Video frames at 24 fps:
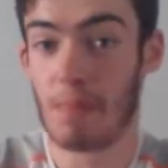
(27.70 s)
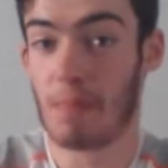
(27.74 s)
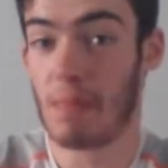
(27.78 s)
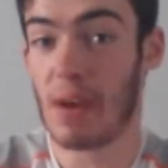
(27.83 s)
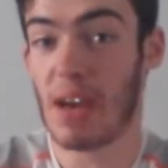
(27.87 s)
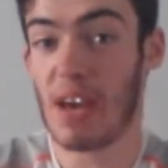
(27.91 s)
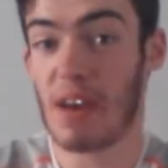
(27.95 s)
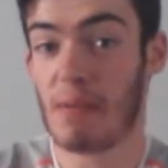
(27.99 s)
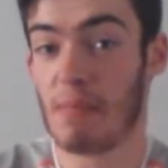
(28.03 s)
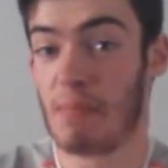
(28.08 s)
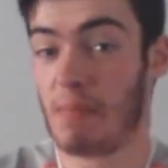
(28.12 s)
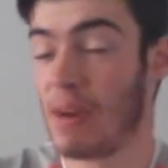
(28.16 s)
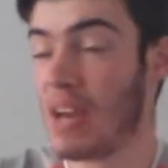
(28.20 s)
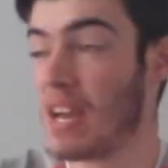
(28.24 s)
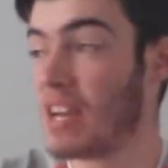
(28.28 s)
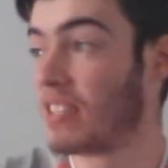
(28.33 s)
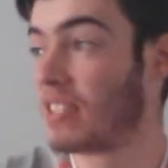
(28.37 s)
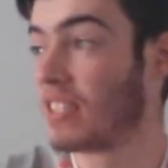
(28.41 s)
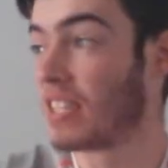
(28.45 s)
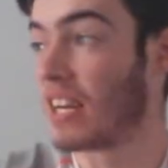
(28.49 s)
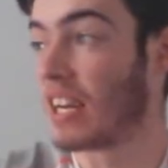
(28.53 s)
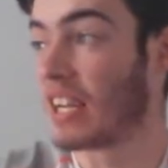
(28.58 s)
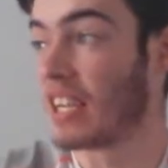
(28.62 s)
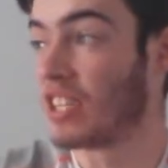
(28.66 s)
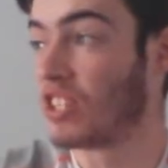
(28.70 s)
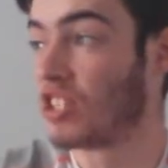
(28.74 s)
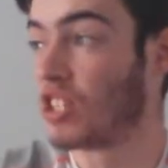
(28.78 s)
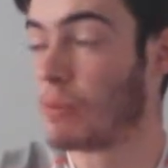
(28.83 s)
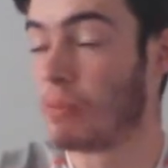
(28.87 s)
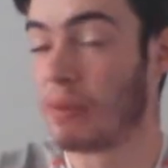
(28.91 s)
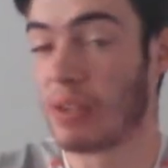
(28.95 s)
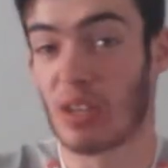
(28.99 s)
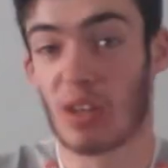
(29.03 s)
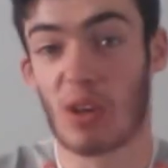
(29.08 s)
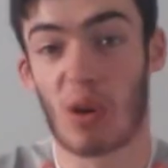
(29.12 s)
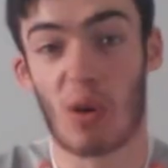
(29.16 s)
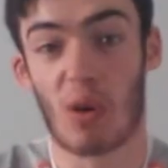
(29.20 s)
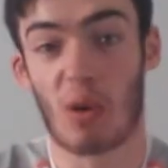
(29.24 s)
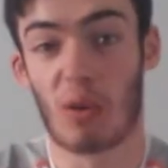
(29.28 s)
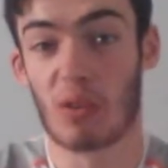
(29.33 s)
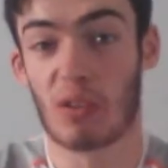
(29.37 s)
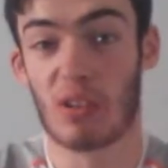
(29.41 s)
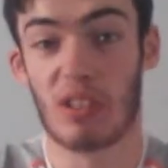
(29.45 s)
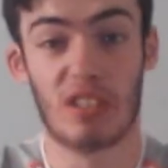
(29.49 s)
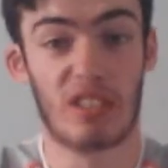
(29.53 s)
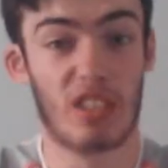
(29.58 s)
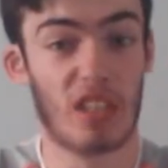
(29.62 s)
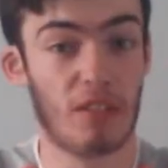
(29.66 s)
Basically, it should have been
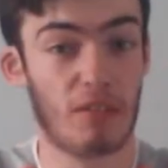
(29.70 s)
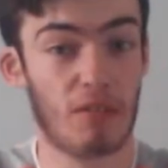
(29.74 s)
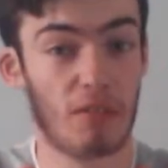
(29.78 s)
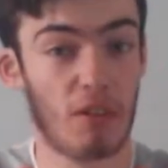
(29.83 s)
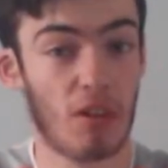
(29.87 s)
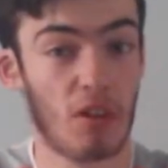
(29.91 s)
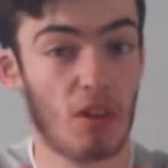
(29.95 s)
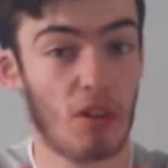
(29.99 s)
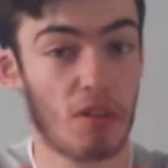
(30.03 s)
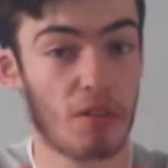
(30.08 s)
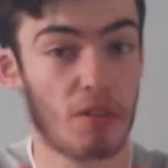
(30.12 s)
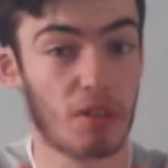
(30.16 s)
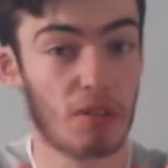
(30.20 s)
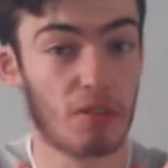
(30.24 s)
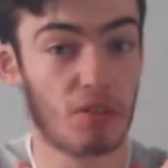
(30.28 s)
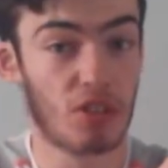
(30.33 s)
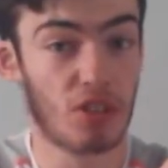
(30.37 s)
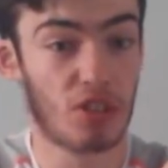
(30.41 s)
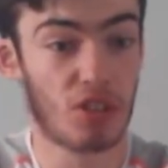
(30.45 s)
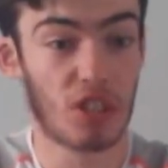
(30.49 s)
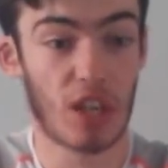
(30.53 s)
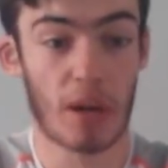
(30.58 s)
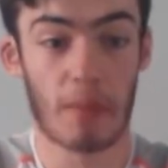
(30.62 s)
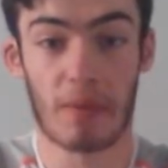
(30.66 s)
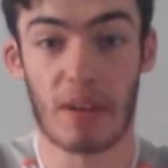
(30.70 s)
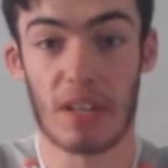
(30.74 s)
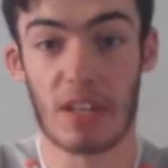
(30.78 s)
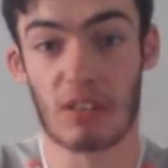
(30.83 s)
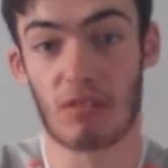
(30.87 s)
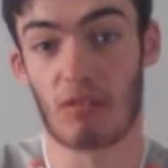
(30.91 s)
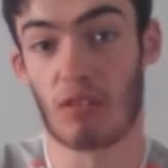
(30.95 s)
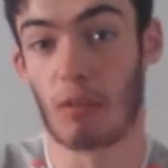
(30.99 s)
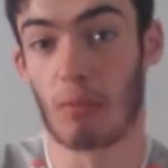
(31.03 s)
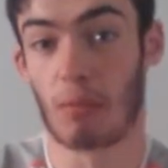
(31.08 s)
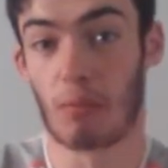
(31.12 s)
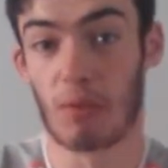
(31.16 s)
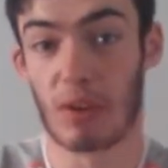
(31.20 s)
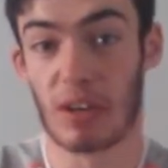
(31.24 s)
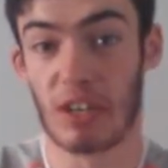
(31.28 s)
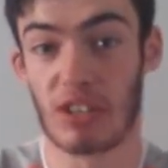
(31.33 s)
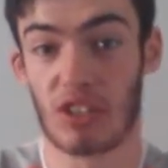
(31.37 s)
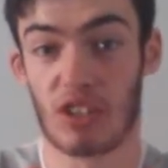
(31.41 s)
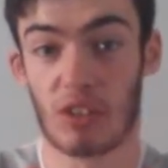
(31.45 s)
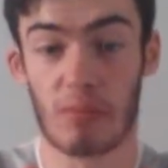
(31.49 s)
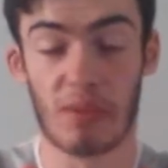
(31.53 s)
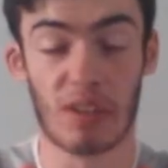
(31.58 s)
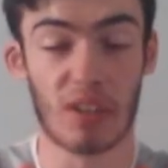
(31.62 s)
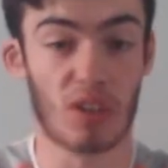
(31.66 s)
called, instead of the Japanese Grand Prix, it
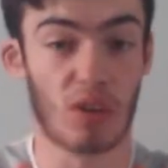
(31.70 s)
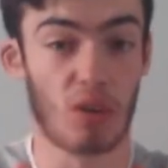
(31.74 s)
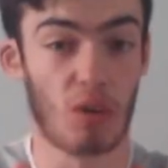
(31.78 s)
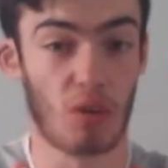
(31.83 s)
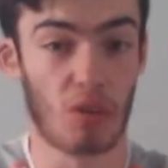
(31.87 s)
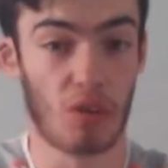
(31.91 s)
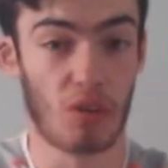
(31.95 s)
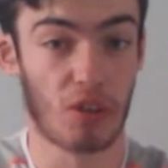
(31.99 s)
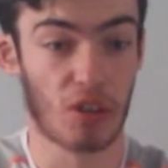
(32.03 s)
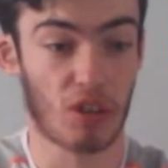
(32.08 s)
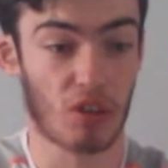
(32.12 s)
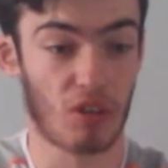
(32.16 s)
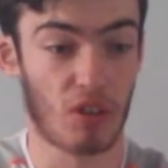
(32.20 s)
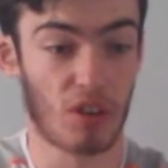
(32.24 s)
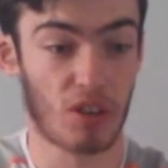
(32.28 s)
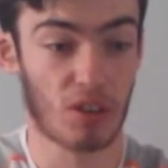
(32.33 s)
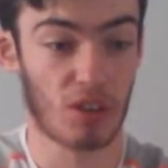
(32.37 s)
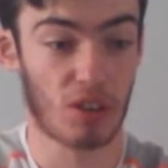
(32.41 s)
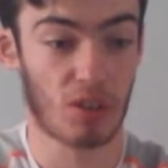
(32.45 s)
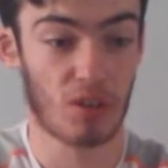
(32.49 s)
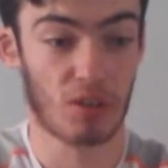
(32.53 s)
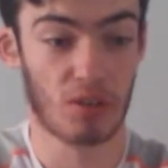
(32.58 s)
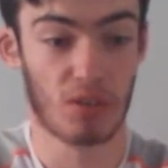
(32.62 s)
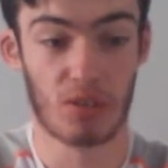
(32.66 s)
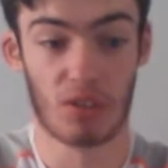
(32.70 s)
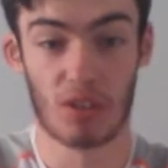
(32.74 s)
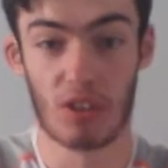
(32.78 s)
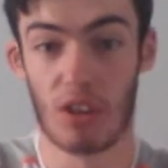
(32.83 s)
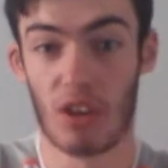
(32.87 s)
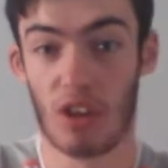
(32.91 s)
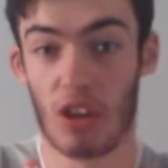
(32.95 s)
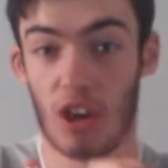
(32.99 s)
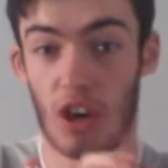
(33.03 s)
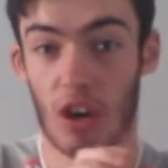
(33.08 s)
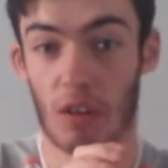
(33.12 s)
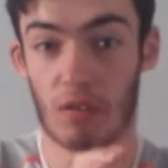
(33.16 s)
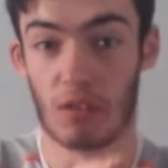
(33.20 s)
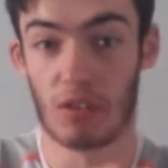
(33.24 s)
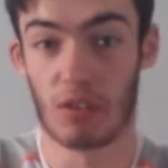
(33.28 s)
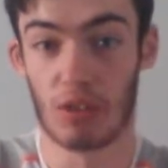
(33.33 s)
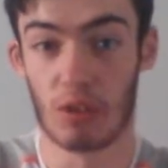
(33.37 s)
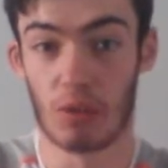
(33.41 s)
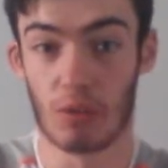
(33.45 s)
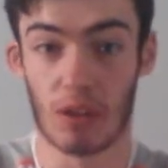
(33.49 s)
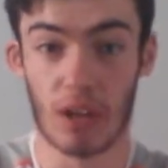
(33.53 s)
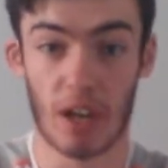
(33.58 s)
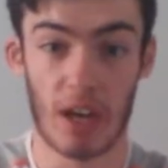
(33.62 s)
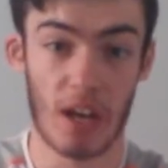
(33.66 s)
should have been called the Chronicles of
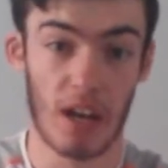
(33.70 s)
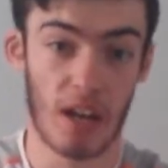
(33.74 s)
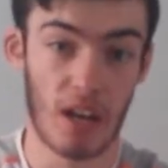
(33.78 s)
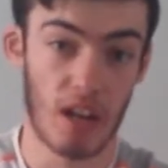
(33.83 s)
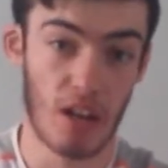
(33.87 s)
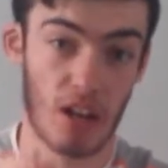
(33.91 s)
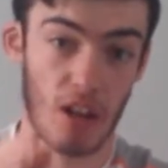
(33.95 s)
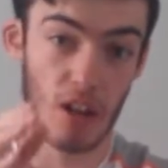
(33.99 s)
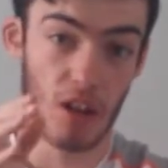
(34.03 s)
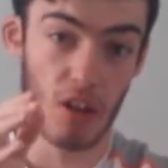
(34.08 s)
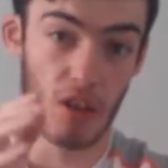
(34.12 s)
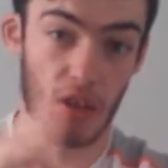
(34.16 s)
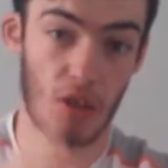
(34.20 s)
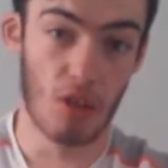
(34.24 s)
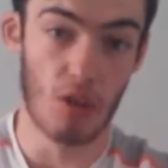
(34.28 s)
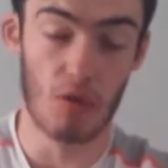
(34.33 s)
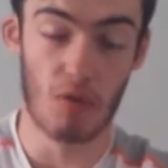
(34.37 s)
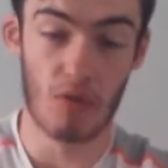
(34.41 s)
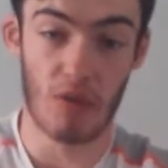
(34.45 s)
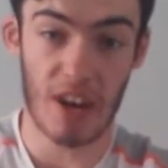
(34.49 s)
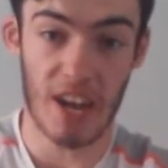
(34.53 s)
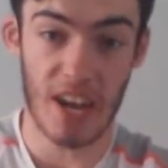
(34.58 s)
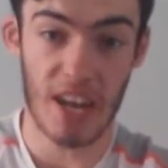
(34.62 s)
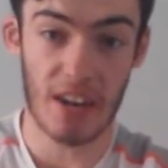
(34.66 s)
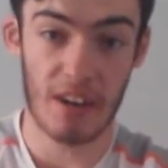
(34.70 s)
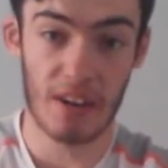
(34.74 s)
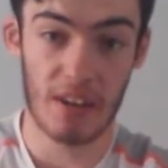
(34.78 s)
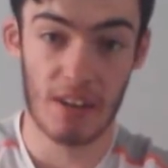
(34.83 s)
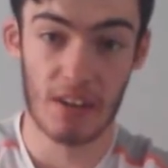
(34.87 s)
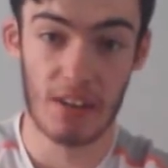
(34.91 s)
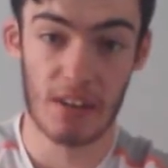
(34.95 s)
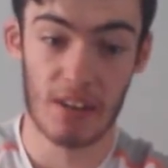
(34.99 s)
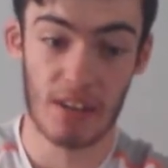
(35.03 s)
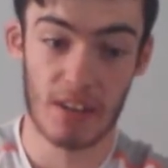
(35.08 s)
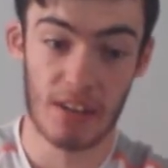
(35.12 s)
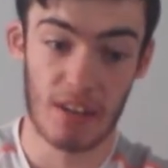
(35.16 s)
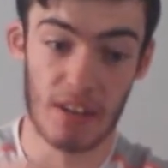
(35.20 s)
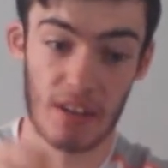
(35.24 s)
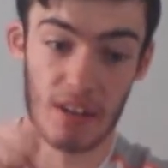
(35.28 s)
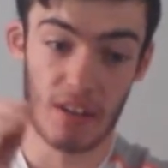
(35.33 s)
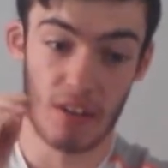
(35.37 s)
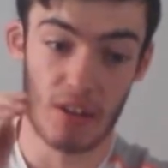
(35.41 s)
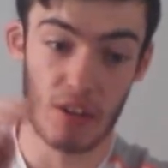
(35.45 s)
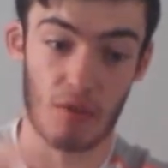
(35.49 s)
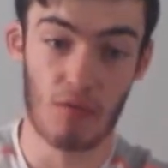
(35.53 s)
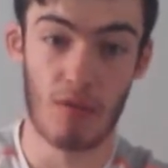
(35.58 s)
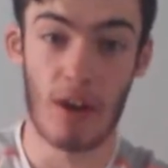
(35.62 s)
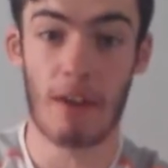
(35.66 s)
Suzuka. The rain,
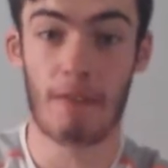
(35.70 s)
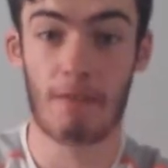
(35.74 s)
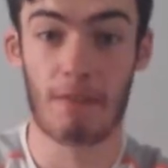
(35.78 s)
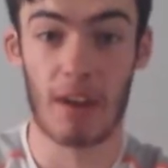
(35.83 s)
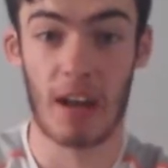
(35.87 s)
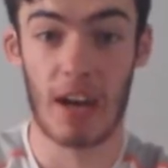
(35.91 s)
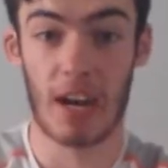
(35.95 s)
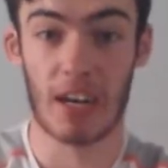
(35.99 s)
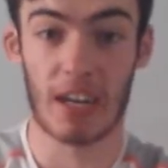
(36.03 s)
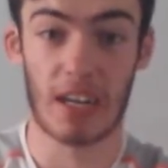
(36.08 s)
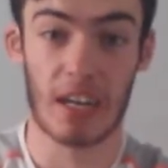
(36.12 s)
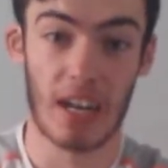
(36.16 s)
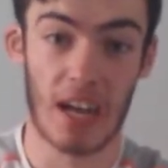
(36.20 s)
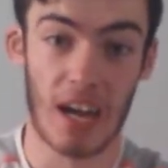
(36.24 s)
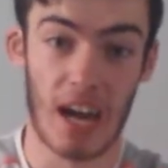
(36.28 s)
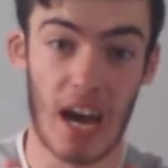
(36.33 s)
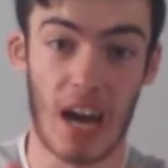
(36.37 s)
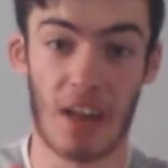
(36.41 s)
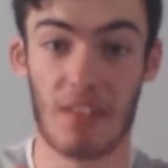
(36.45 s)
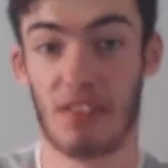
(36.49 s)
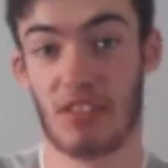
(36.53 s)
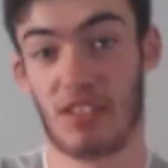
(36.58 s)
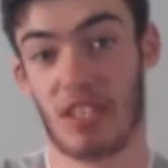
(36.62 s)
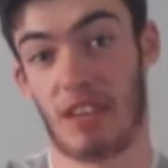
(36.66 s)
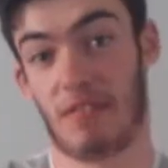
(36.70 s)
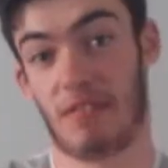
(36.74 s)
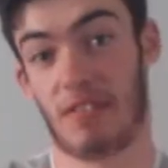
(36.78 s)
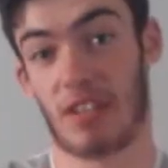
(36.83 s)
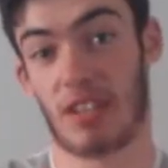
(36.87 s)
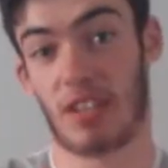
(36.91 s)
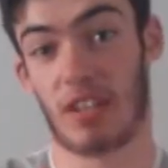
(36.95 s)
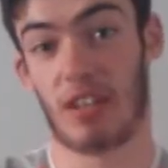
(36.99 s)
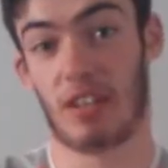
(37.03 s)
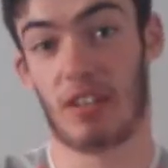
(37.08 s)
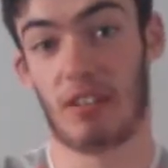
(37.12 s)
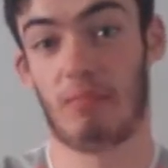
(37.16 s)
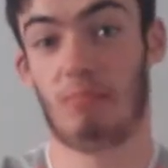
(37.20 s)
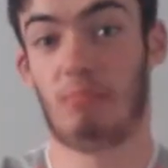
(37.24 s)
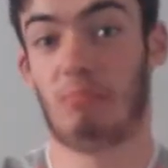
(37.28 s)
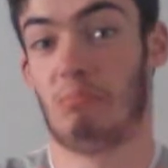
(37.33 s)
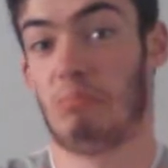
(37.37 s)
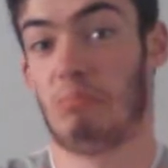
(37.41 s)
the red flag, and the safety car.